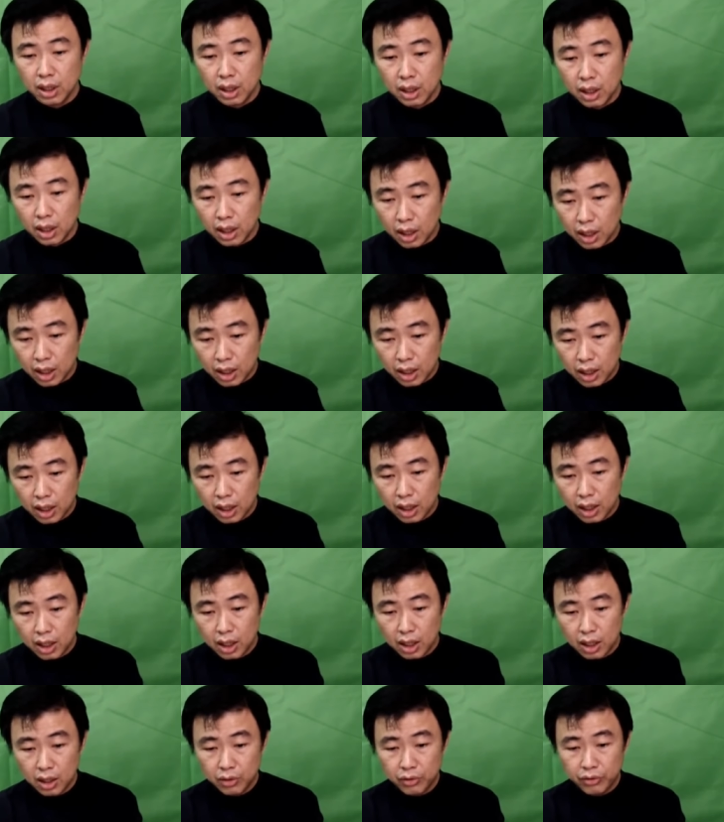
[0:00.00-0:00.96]

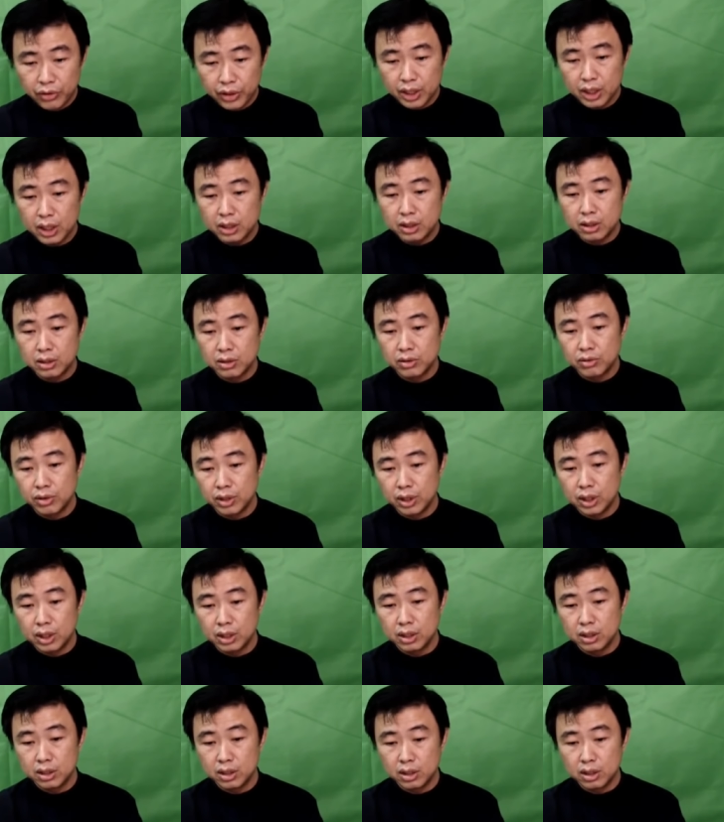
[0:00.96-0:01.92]
Uh, Regan,
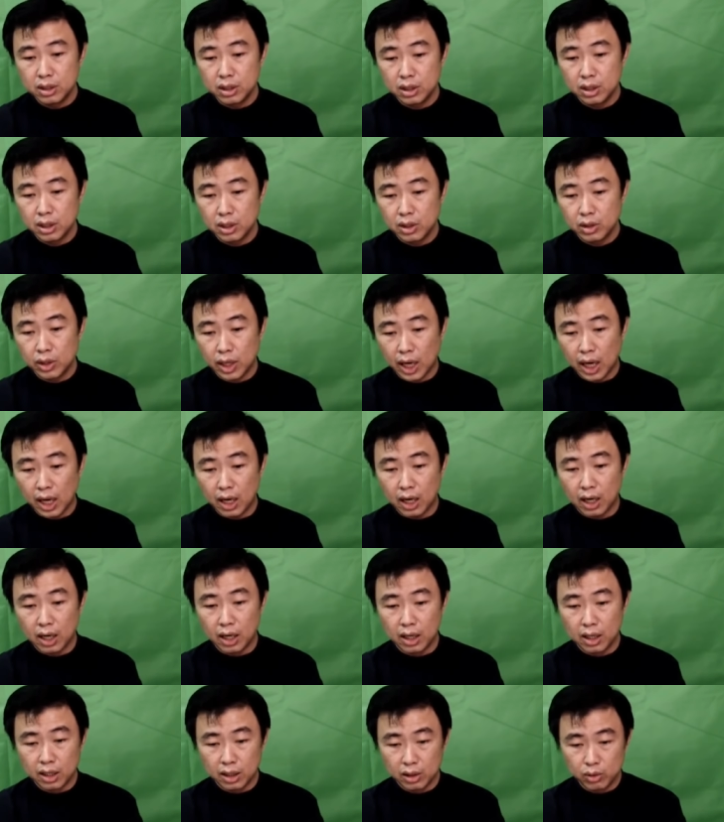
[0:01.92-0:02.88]
Regan Kunang,
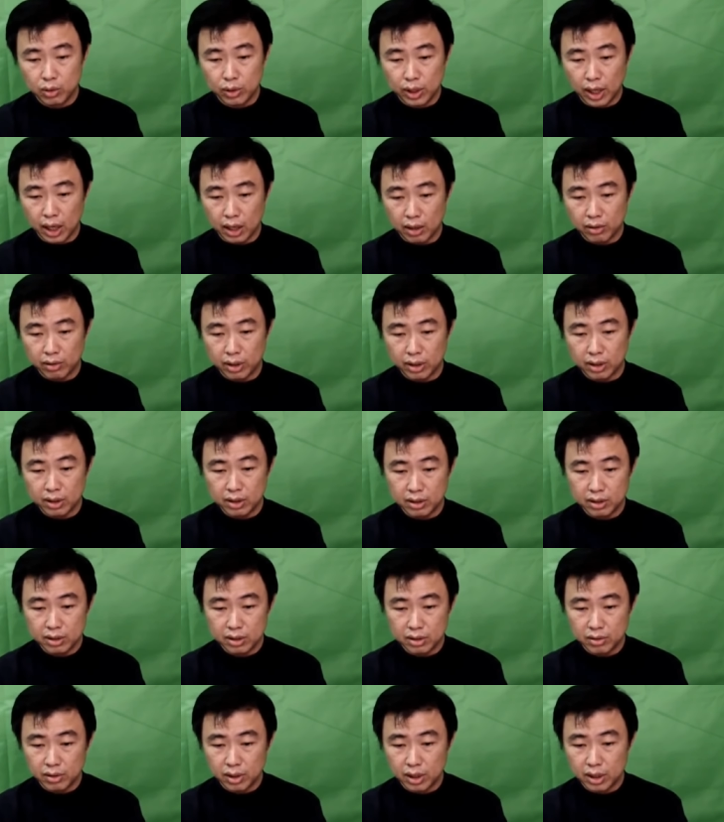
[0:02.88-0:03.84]
Kunang, right?
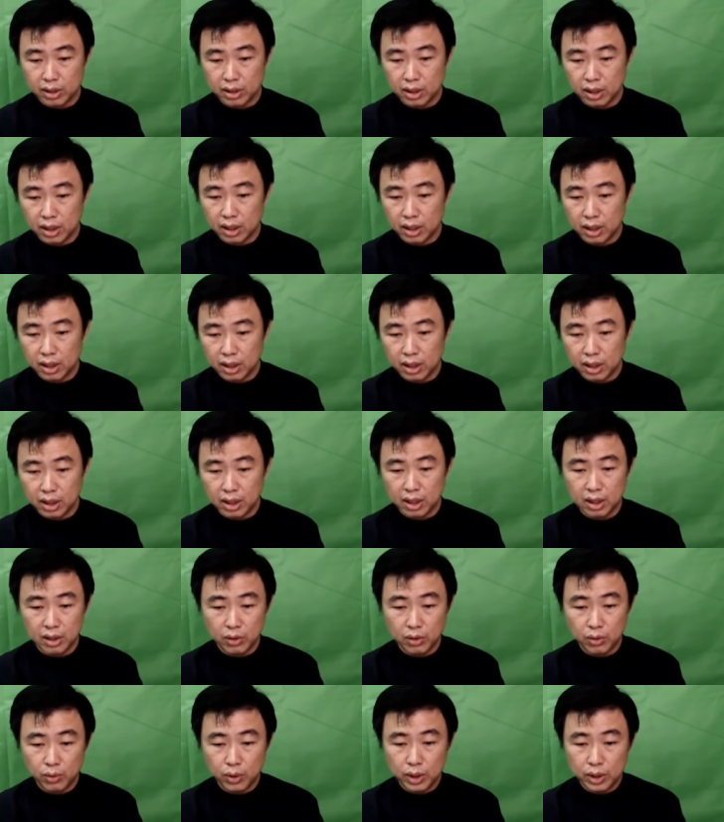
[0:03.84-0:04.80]
Right. Uh,
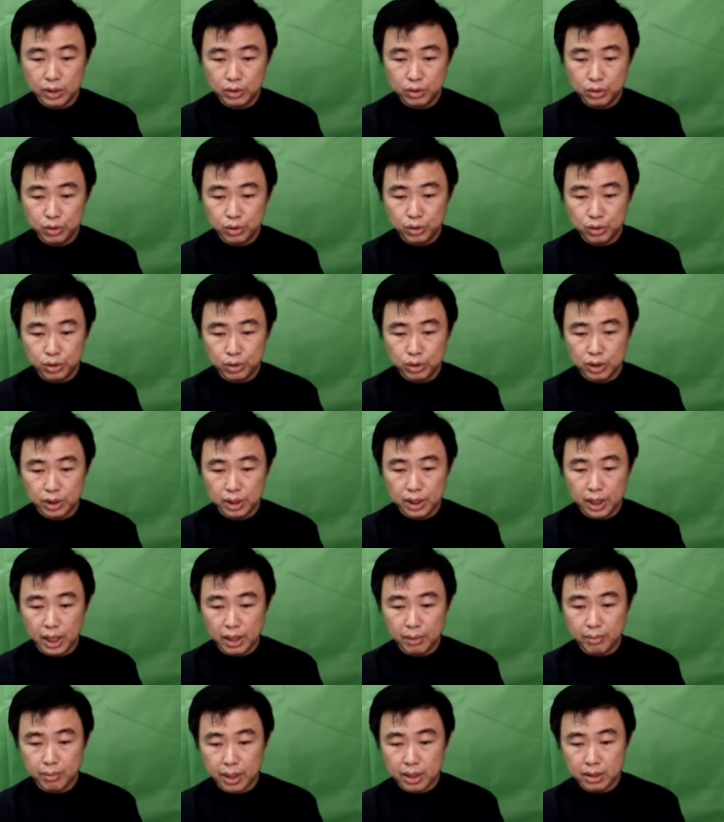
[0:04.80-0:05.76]
Ren Xu
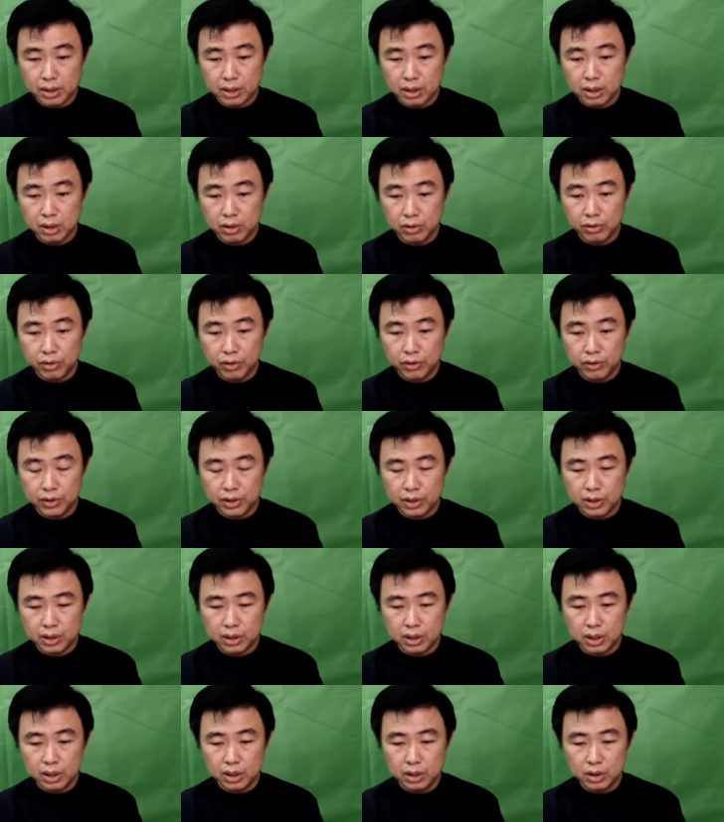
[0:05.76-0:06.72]
Day Master with
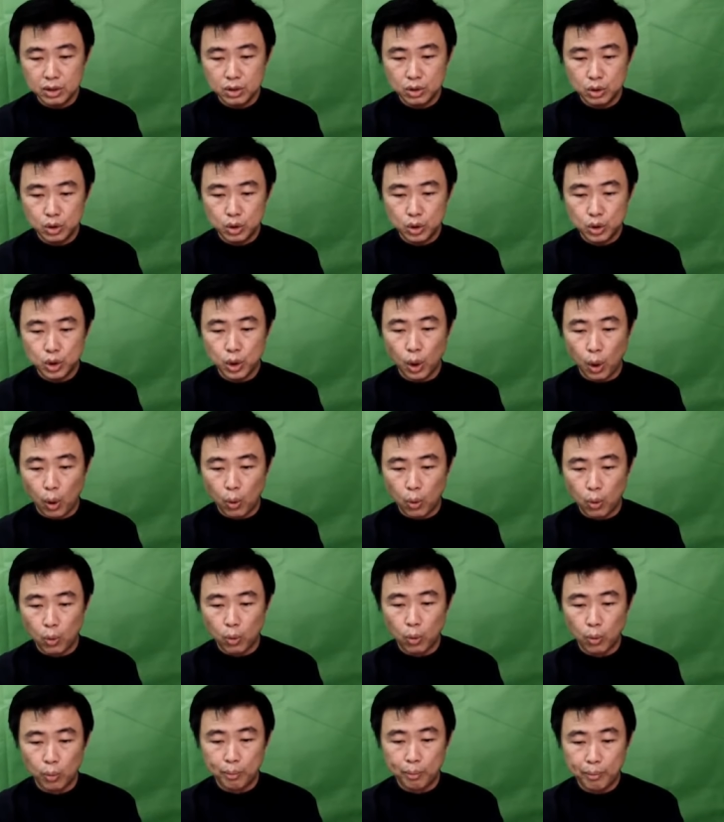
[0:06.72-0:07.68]
Xin
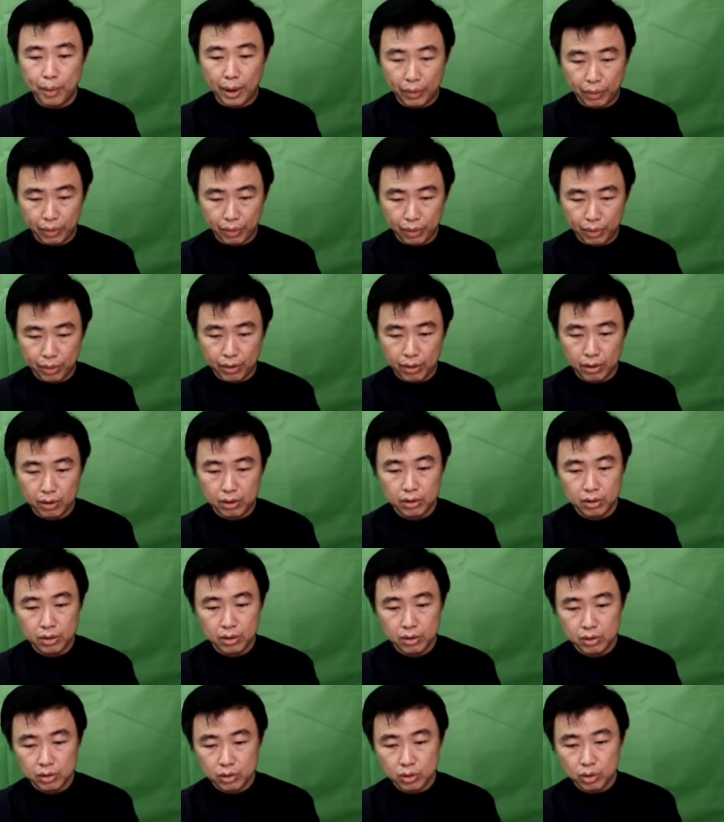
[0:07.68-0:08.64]
Chou Man.
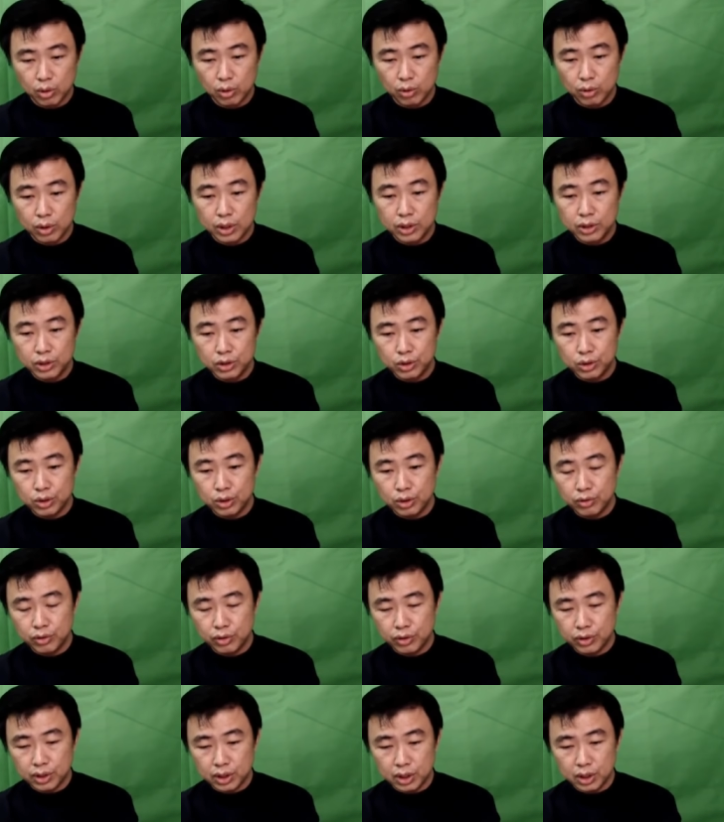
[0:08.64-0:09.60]
So Ren Xu
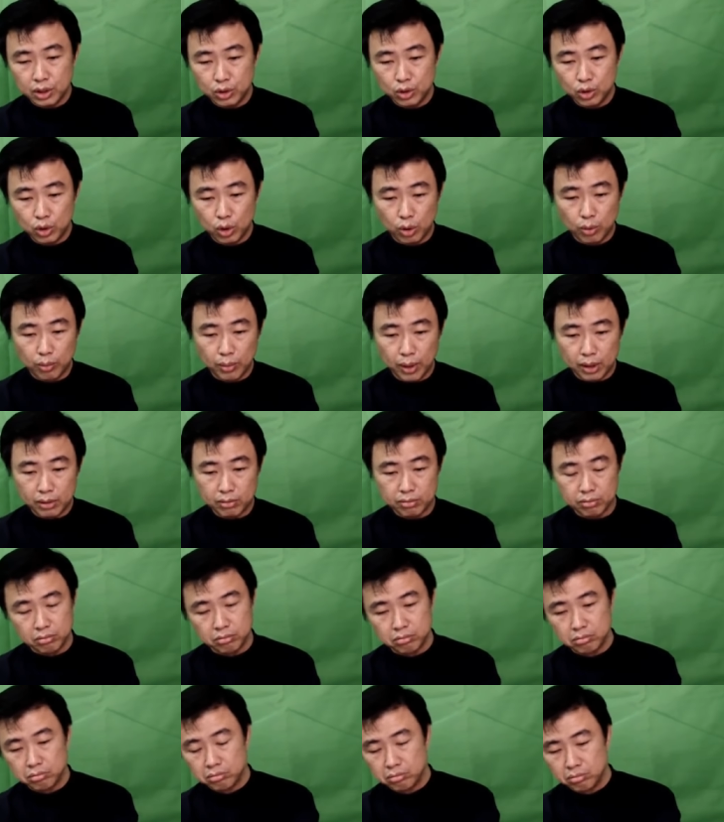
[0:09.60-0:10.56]
with Xin Chou Man.
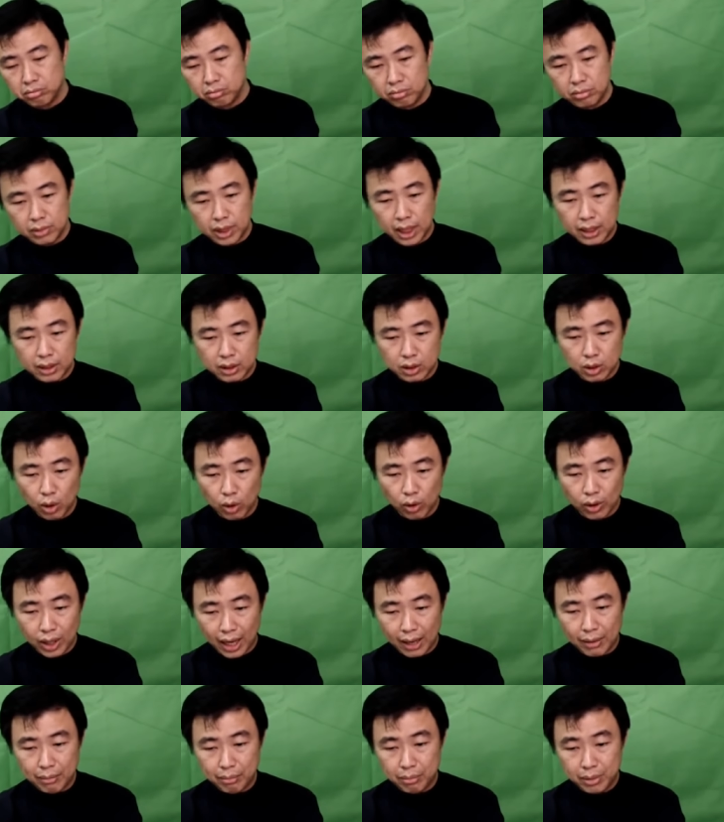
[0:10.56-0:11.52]
That's look
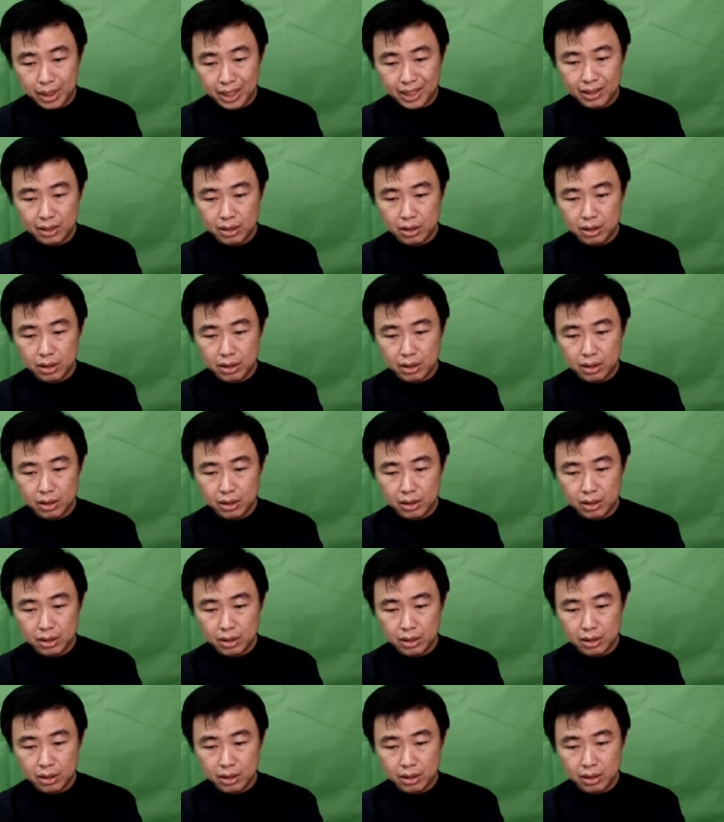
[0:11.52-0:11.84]
like me.